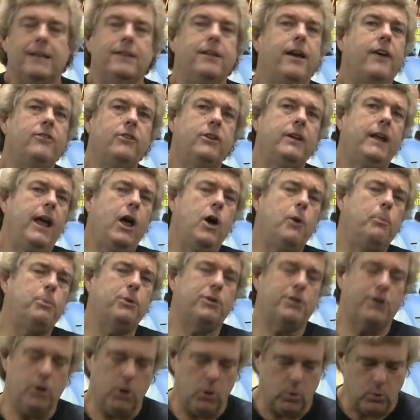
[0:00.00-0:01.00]
Does it help
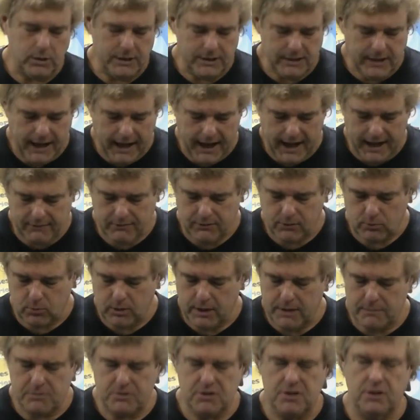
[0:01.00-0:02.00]
with cooling to have the
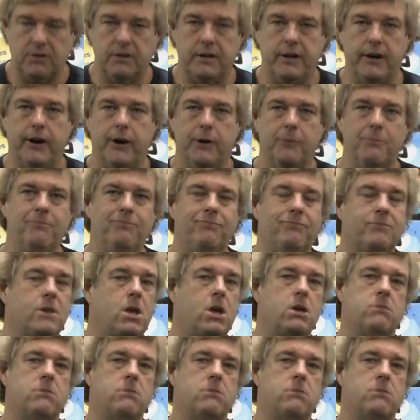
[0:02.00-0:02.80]
ribs in there?